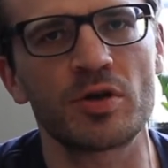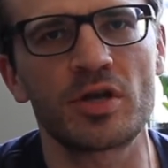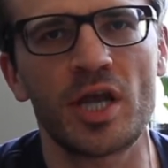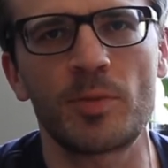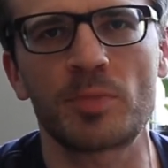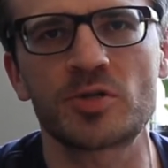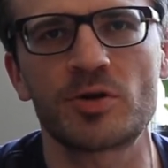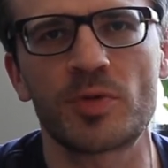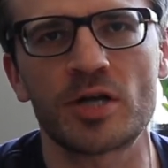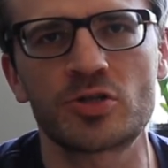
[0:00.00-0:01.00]
came up
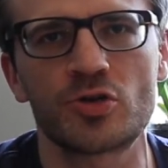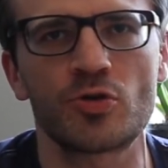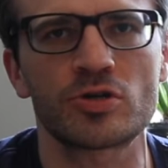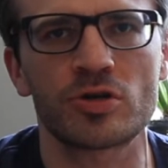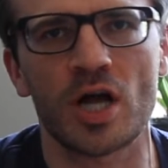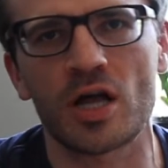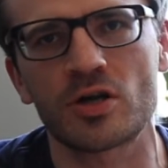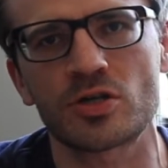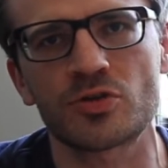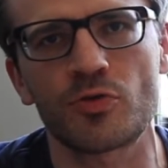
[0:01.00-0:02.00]
to about
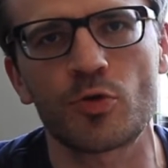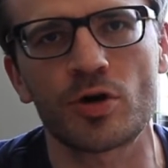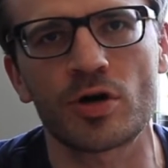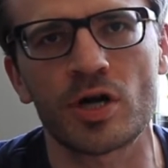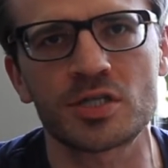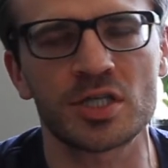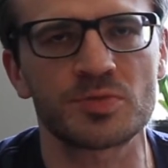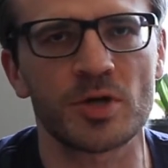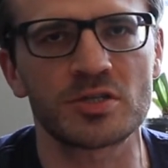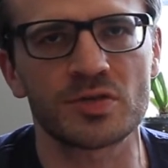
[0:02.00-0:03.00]
$200 for a
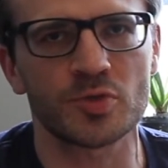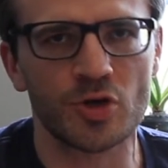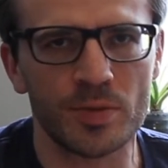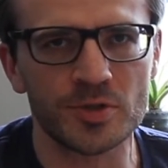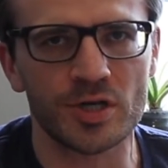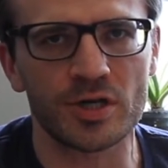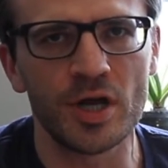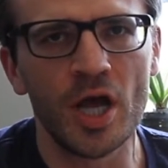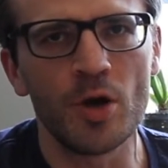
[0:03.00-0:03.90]
6-month subscription